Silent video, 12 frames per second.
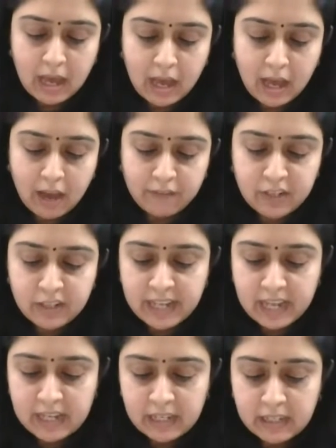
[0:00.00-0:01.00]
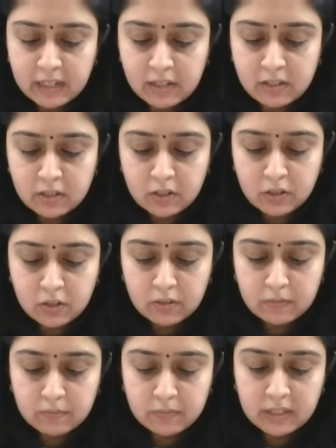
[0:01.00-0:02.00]
After tearing it,
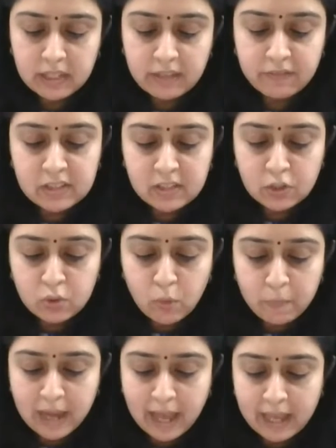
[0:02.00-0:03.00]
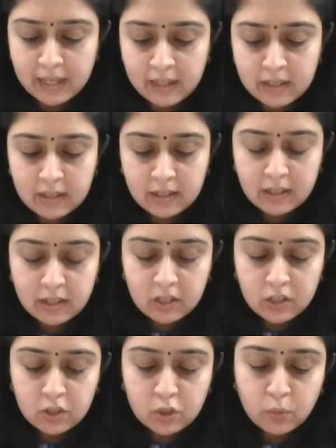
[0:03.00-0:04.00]
if it's a two ply,
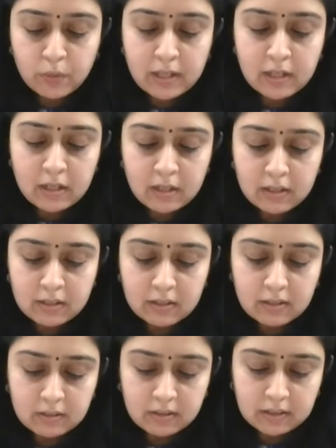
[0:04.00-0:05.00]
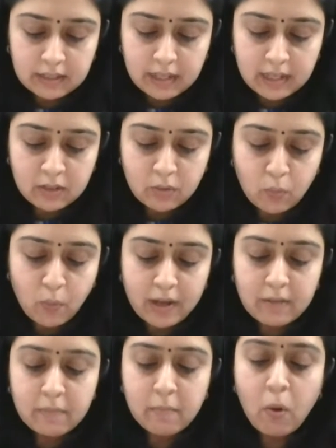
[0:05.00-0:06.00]
you will get
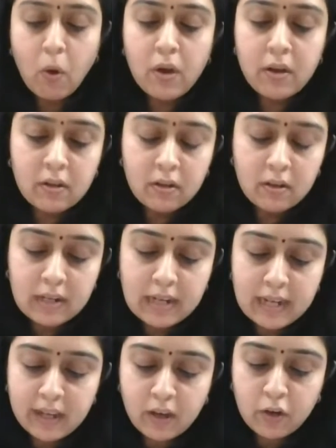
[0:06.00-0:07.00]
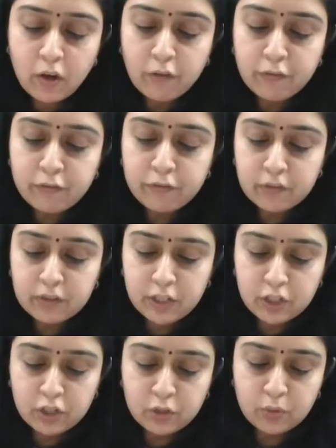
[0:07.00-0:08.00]
one more layer of
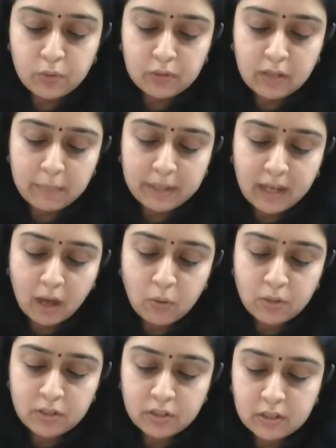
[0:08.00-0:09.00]
tissue coming out,